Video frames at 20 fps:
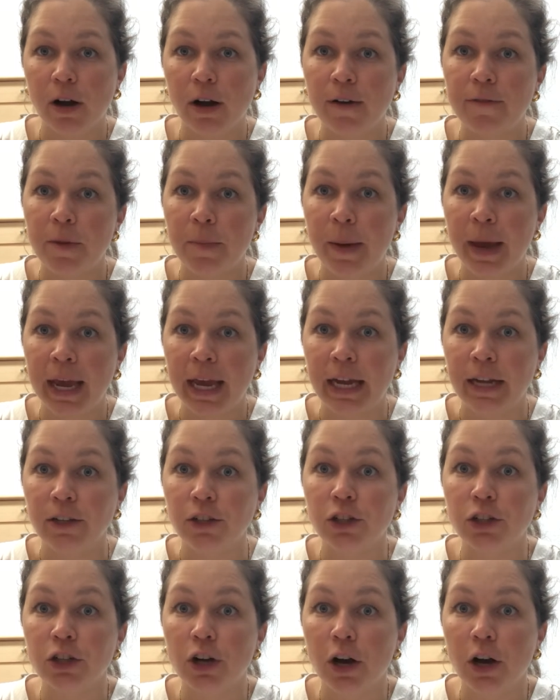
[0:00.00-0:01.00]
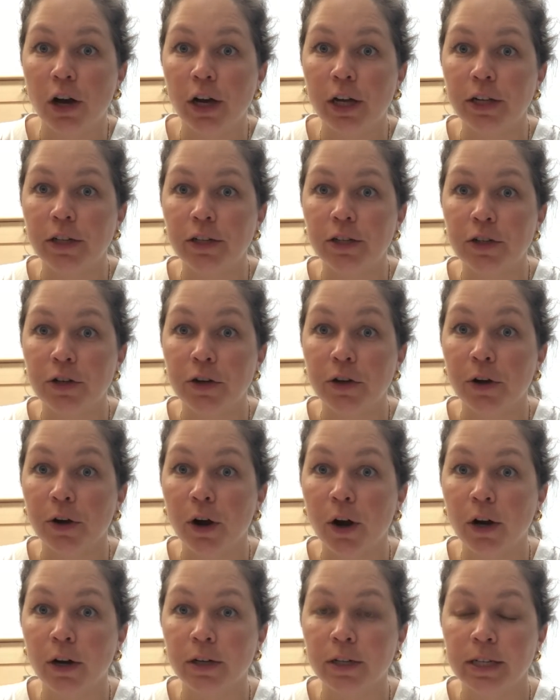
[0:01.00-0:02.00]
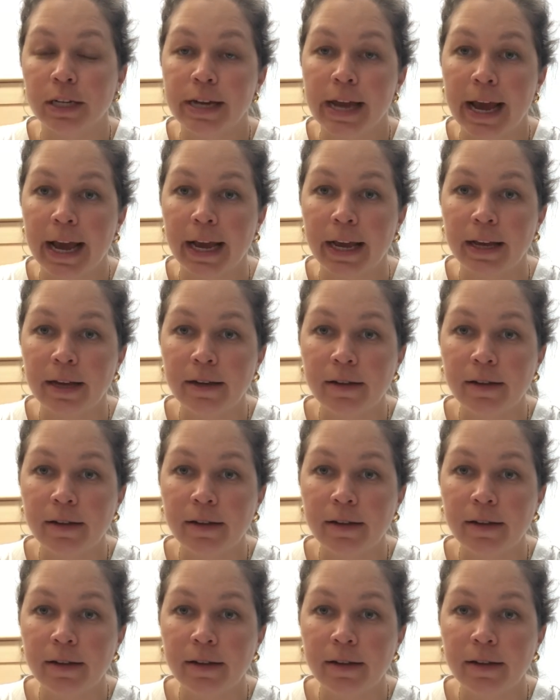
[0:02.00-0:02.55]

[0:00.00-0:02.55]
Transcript: of the page onto your heart today.